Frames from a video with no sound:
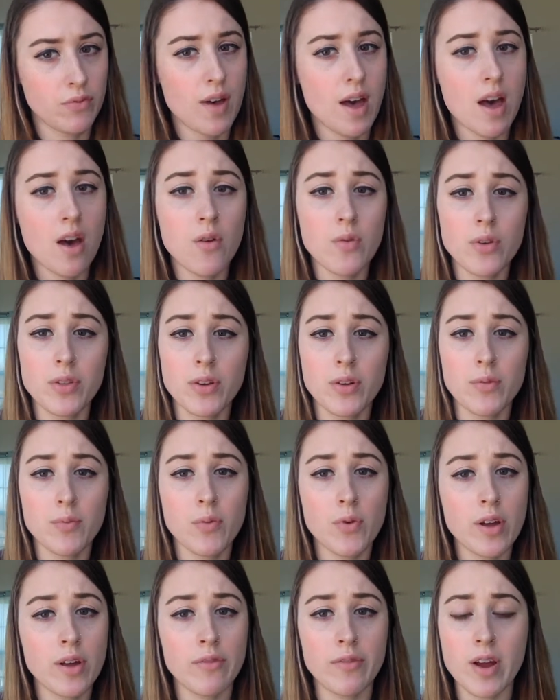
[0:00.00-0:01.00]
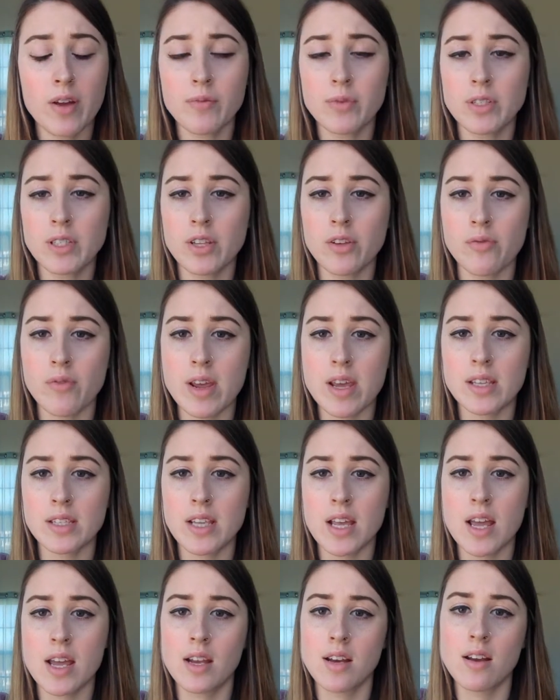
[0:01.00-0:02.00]
out with her boyfriend was the
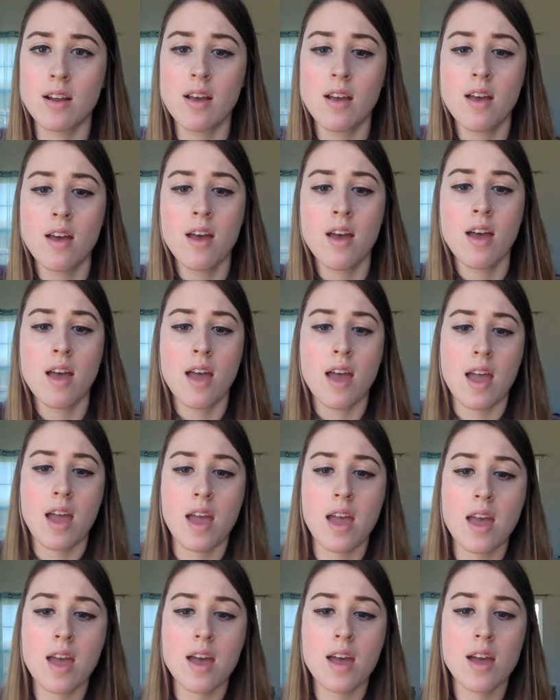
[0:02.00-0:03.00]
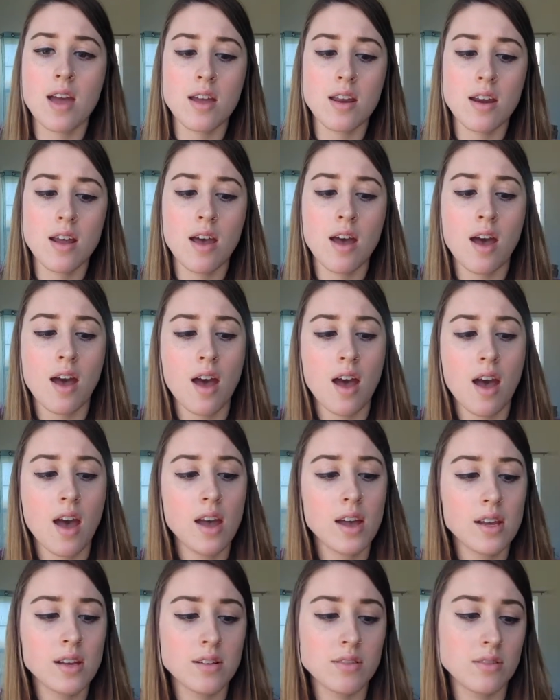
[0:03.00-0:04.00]
reason. And
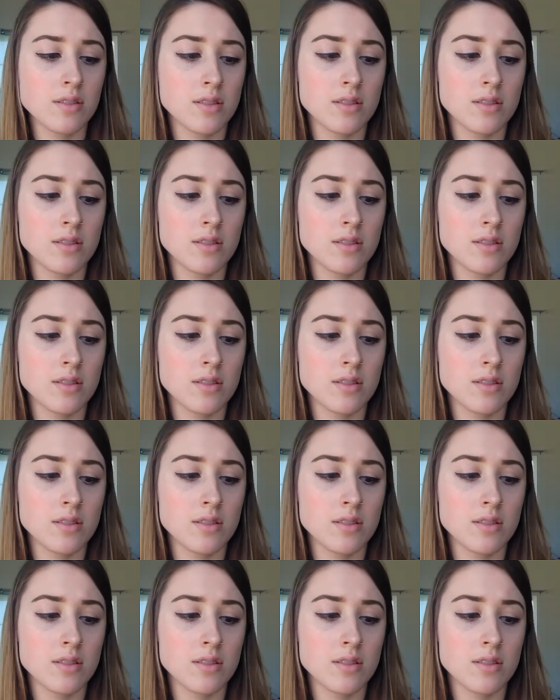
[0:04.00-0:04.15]
I